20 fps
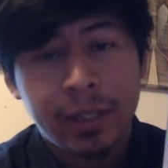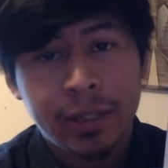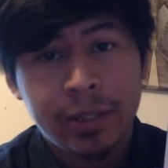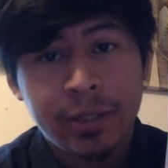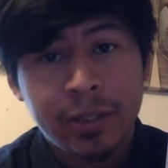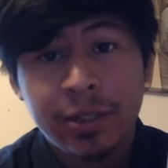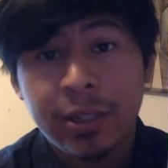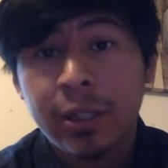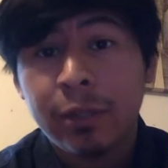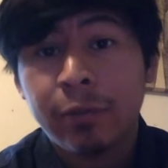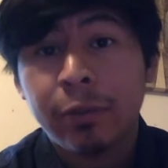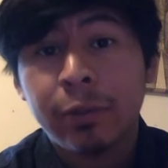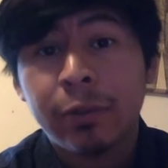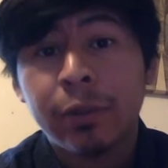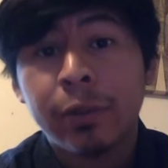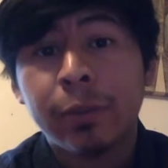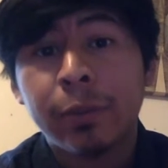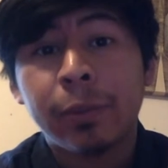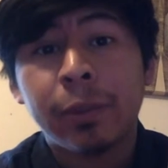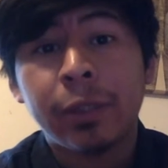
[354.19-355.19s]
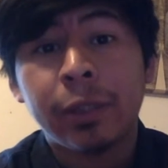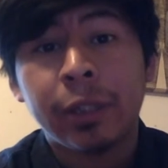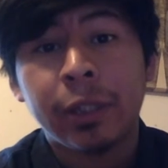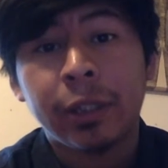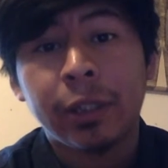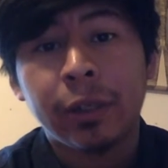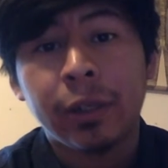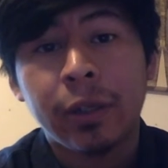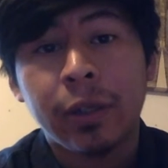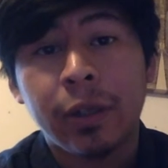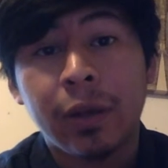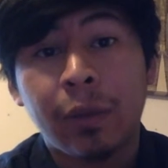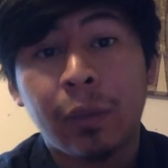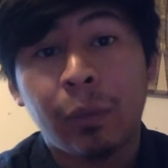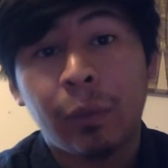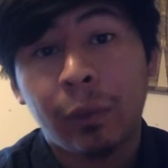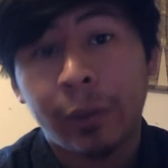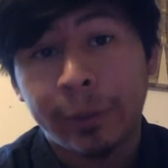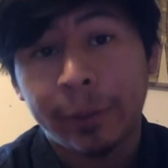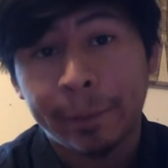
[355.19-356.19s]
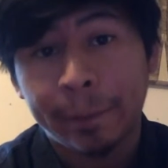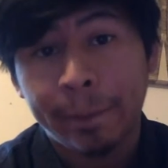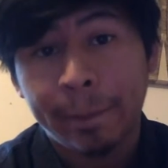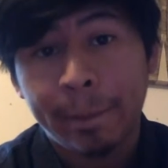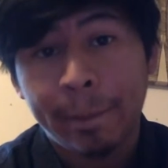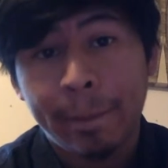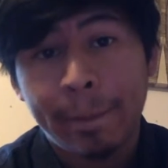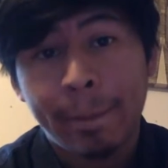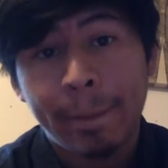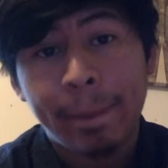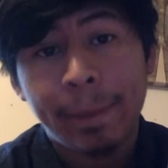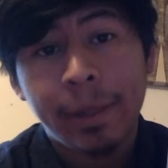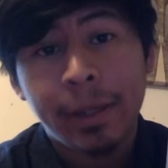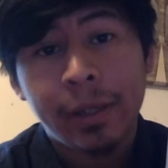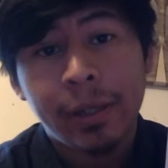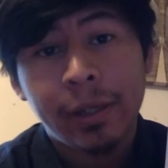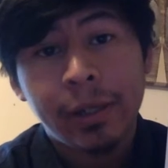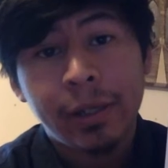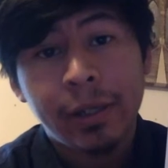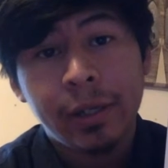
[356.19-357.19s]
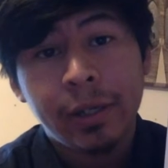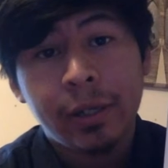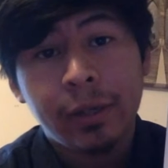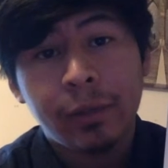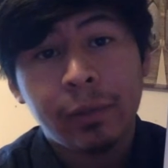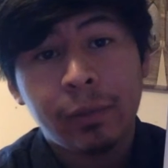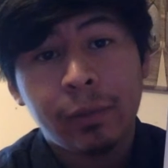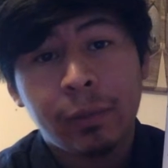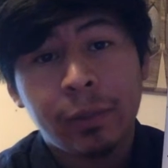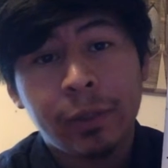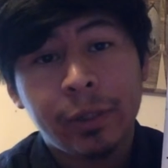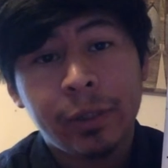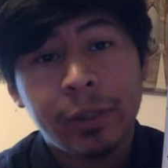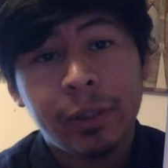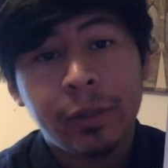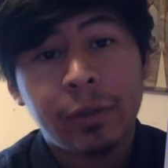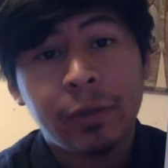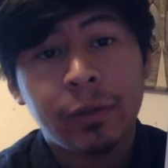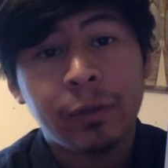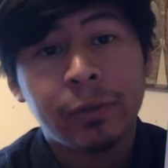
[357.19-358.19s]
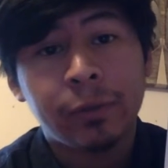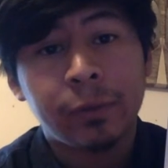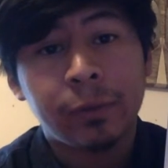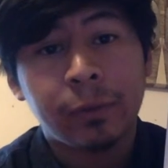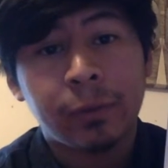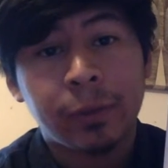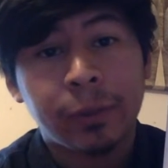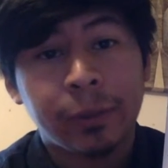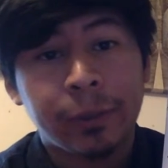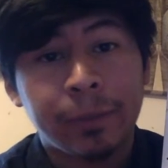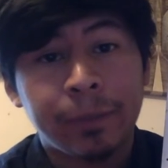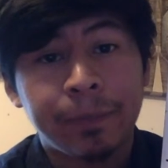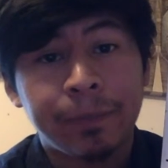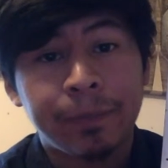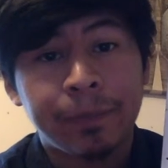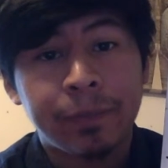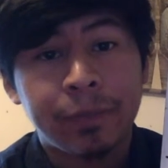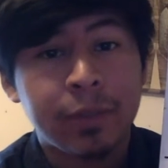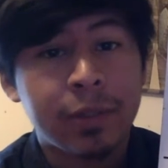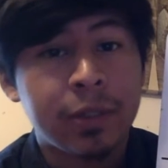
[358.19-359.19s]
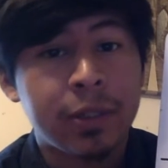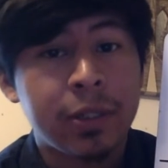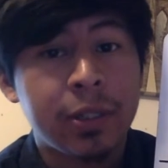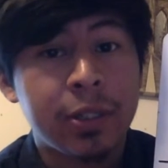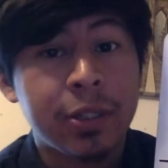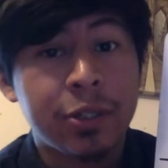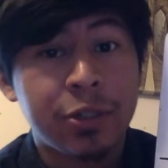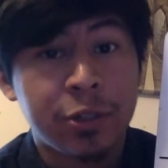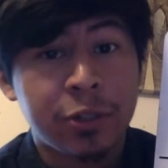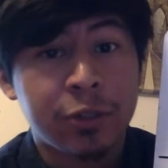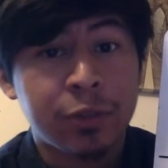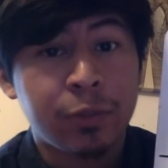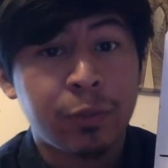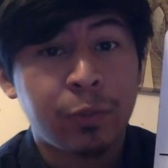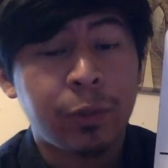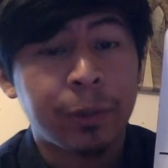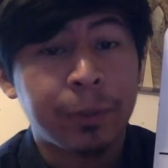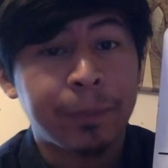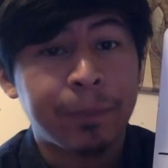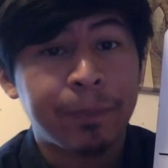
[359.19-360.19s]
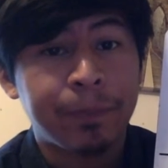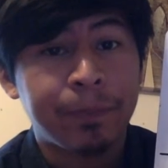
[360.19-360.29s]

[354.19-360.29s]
Say we were to plug in 1. 1 over 1 is just 1.